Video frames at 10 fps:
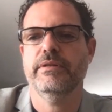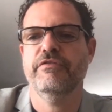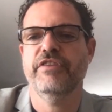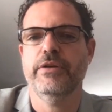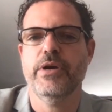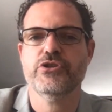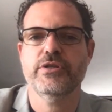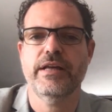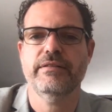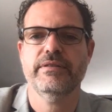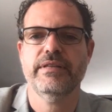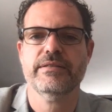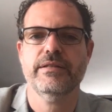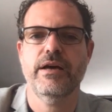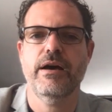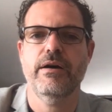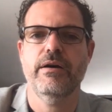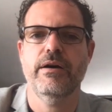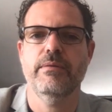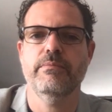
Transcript: the valuation that Tesla